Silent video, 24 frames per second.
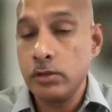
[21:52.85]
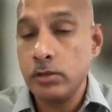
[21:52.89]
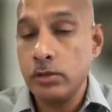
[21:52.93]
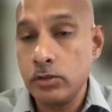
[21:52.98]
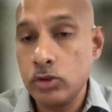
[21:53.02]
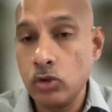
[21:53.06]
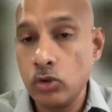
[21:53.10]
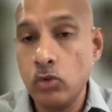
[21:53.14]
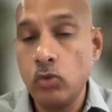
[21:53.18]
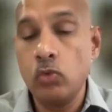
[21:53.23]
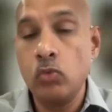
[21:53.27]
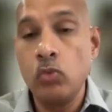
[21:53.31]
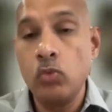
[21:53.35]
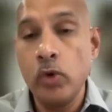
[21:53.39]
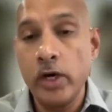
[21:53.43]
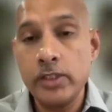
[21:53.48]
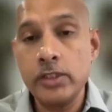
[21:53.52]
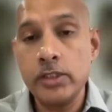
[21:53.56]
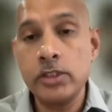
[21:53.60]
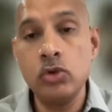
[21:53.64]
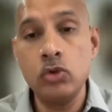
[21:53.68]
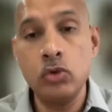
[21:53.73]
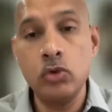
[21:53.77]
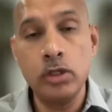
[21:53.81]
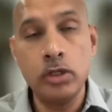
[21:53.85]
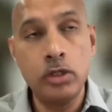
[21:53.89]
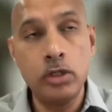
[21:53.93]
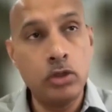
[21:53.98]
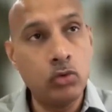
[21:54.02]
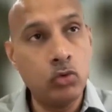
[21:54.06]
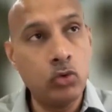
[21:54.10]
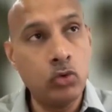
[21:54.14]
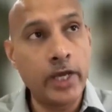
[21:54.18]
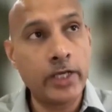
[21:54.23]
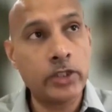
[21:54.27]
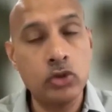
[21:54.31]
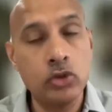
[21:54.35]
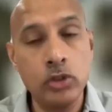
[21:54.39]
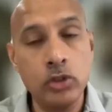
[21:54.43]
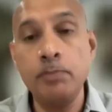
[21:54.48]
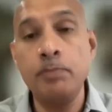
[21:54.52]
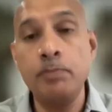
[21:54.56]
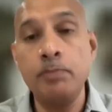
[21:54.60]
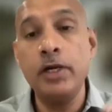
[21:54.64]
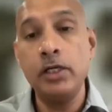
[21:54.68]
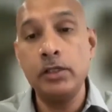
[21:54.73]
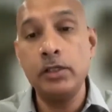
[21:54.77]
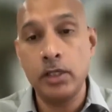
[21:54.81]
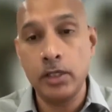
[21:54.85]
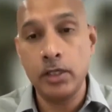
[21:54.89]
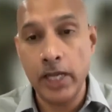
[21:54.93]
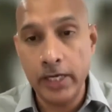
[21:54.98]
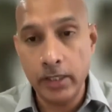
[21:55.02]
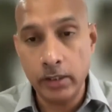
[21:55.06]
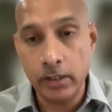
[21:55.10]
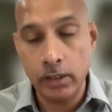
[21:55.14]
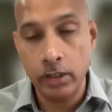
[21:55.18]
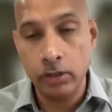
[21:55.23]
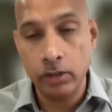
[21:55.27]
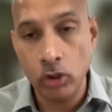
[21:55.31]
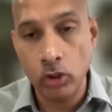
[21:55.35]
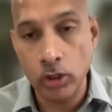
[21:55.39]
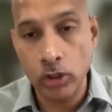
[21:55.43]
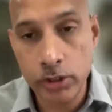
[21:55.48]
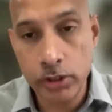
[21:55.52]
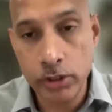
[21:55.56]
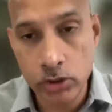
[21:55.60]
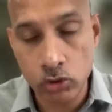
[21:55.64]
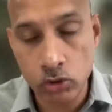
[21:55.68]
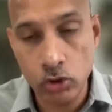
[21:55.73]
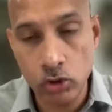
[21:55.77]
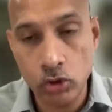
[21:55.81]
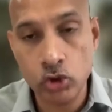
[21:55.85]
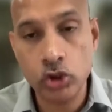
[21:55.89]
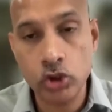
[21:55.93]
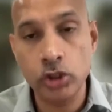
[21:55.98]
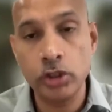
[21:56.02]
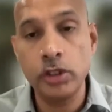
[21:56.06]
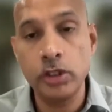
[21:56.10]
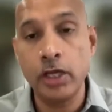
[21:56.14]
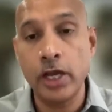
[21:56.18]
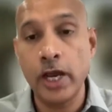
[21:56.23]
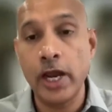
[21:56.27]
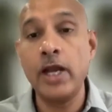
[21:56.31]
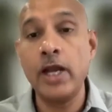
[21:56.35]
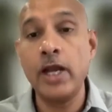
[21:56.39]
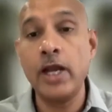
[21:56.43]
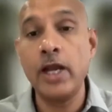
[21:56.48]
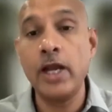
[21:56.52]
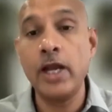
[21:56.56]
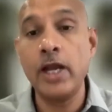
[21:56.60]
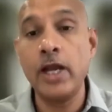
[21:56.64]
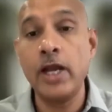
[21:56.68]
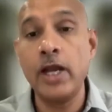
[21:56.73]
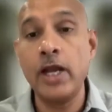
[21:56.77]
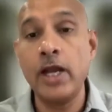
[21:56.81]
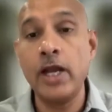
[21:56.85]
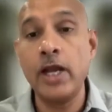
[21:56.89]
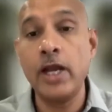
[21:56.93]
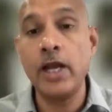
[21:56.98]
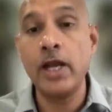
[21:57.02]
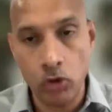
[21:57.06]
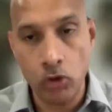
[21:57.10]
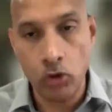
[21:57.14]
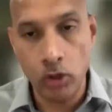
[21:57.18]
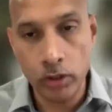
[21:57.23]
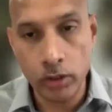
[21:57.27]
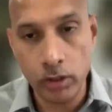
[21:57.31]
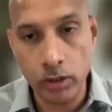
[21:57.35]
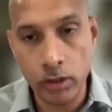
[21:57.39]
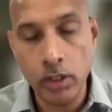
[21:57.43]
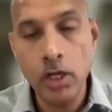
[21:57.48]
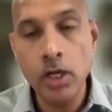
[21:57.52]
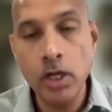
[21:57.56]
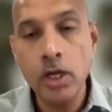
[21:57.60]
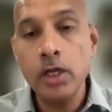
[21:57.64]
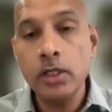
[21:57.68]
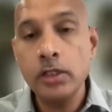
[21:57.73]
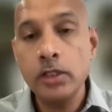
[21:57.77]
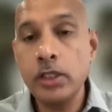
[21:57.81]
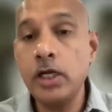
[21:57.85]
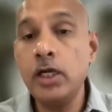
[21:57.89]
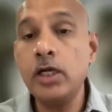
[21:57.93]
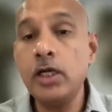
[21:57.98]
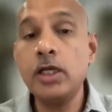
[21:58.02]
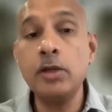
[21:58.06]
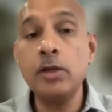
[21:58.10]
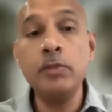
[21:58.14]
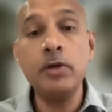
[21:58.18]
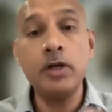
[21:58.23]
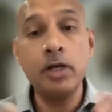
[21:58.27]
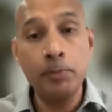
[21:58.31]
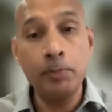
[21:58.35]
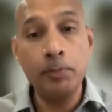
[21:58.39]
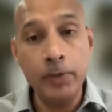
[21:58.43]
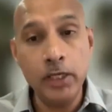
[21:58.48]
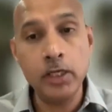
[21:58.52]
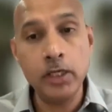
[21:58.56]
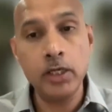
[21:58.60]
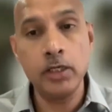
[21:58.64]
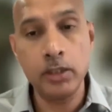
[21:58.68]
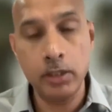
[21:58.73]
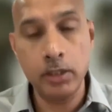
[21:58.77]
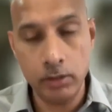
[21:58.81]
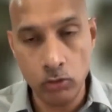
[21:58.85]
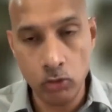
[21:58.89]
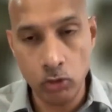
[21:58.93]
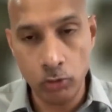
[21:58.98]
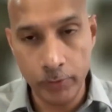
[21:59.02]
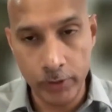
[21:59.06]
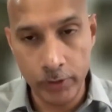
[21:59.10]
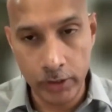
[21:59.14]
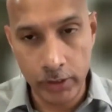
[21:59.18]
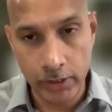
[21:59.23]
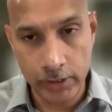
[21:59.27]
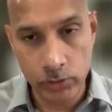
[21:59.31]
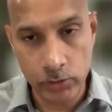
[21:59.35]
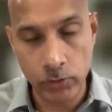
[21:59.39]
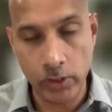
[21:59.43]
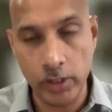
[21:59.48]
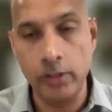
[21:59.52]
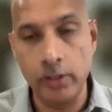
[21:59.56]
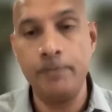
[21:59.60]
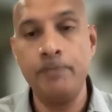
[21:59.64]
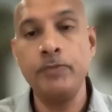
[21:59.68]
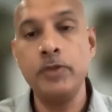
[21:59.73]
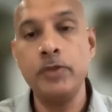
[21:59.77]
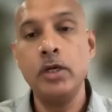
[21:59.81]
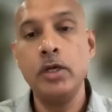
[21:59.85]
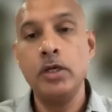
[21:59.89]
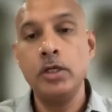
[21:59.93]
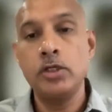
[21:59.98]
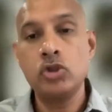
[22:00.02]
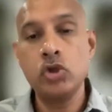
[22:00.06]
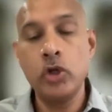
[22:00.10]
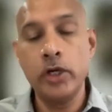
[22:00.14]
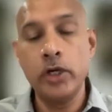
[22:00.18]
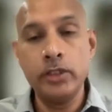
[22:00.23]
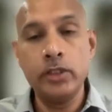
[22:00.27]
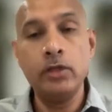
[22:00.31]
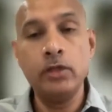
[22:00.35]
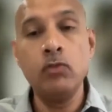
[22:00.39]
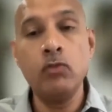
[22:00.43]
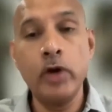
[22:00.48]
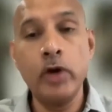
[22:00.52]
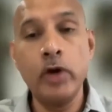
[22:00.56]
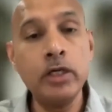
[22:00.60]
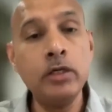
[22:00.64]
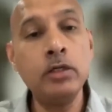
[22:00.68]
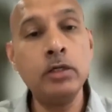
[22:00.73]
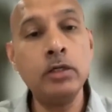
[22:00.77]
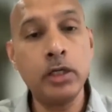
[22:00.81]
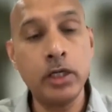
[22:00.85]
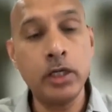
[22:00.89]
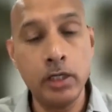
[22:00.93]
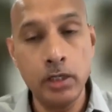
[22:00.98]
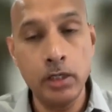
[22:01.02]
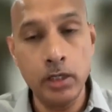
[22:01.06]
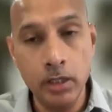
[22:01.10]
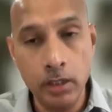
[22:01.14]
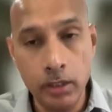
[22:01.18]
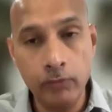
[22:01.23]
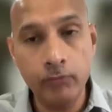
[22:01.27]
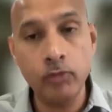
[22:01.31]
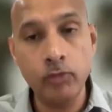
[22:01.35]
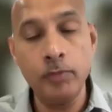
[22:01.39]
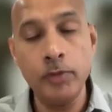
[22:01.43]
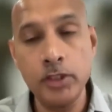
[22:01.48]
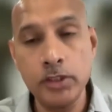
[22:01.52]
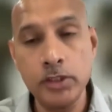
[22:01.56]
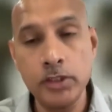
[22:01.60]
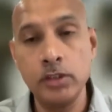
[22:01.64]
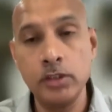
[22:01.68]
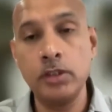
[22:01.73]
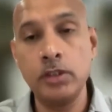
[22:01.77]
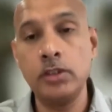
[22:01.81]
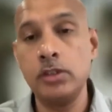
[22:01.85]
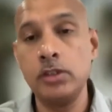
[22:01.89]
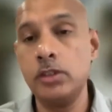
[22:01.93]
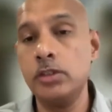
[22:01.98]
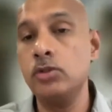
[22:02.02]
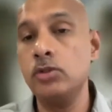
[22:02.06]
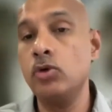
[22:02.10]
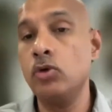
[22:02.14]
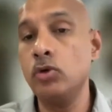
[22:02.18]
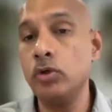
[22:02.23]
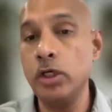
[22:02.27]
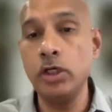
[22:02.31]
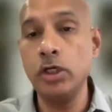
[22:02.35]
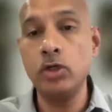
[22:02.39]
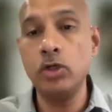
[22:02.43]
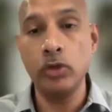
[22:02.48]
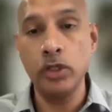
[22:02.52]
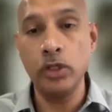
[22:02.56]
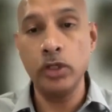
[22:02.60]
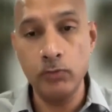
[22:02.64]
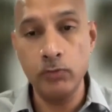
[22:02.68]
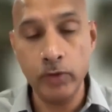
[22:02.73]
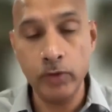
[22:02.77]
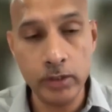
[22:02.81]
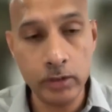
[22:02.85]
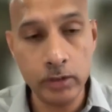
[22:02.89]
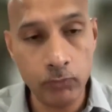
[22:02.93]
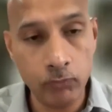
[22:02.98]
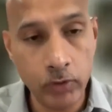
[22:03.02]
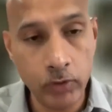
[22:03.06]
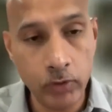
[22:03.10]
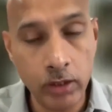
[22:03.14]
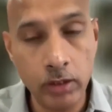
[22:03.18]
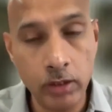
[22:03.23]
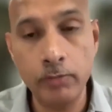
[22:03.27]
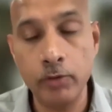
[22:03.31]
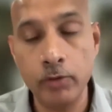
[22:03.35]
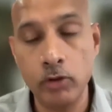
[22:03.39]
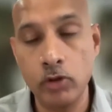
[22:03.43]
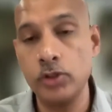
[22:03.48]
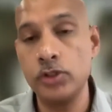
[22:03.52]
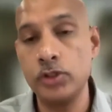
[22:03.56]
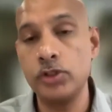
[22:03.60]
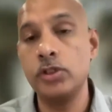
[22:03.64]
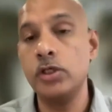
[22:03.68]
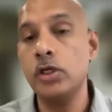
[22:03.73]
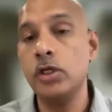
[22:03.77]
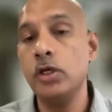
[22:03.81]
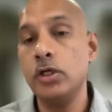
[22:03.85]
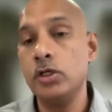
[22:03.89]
So once you actually build the right technology solution and the right operating model, then it can be replicated globally as well. So I think one can learn from each other. There's no need to reinvent the wheel because